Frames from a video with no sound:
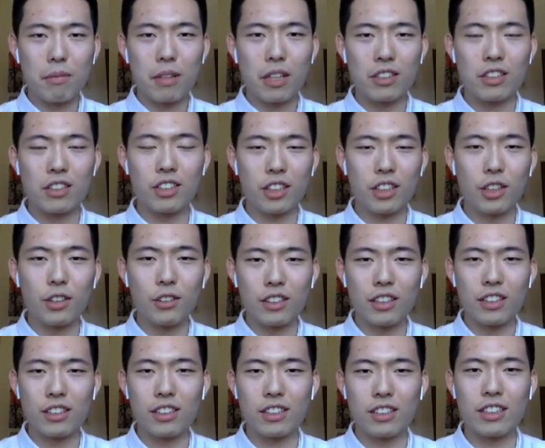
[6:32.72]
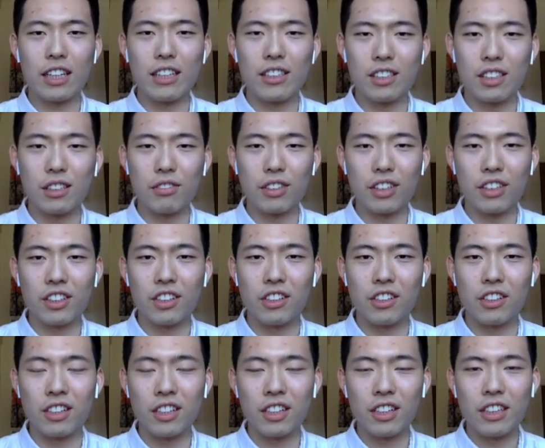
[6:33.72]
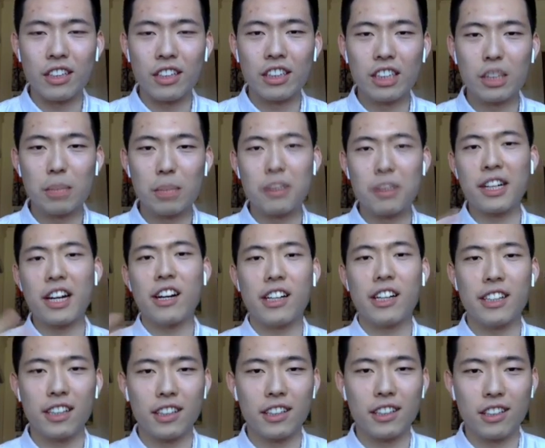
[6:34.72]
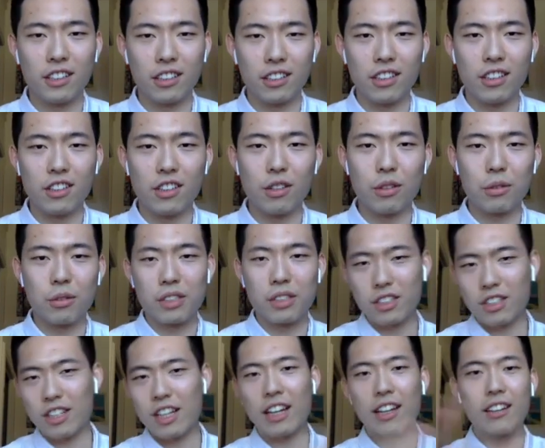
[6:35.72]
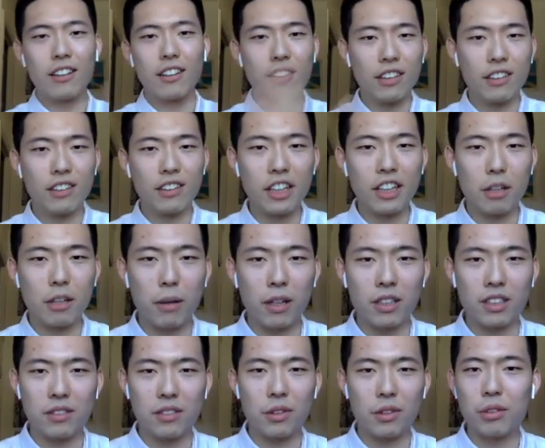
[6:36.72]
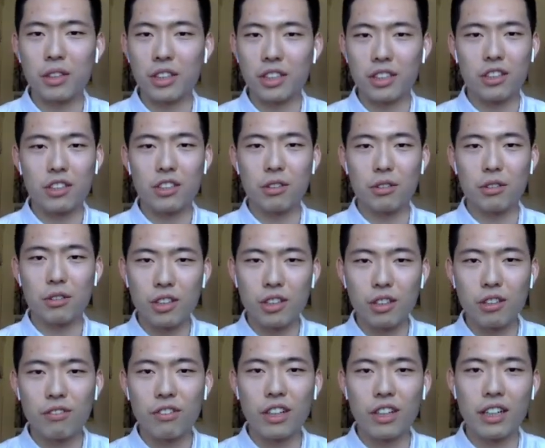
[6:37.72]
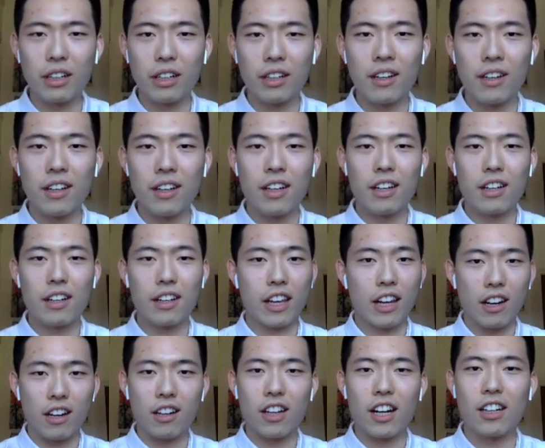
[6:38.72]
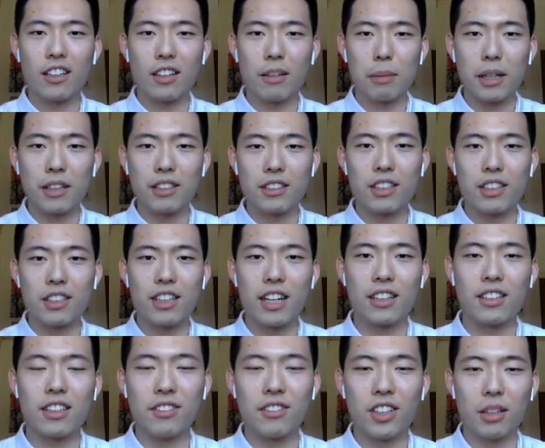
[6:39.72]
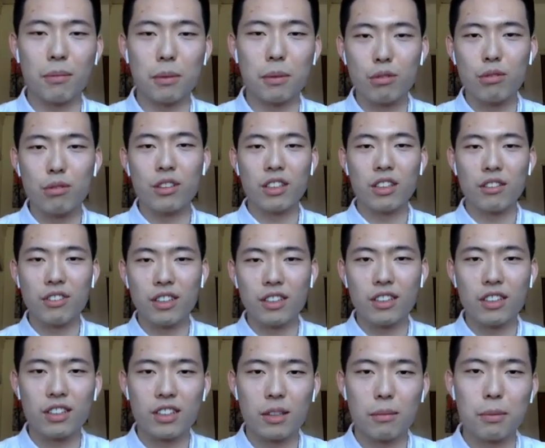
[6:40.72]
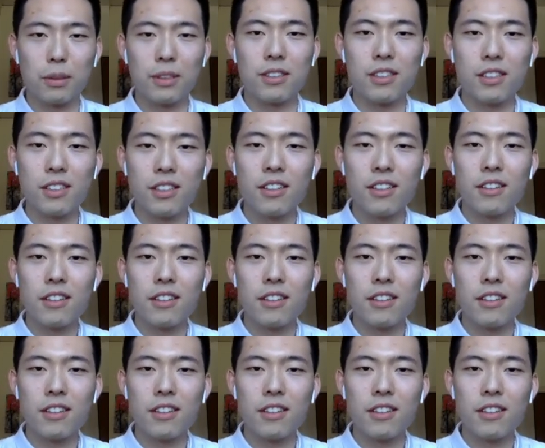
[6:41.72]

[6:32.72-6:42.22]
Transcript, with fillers: instilled this sense of interdisciplinarity in, in you, such that in later parts of your research, you still very uh, care a lot about this connectivity between different disciplines?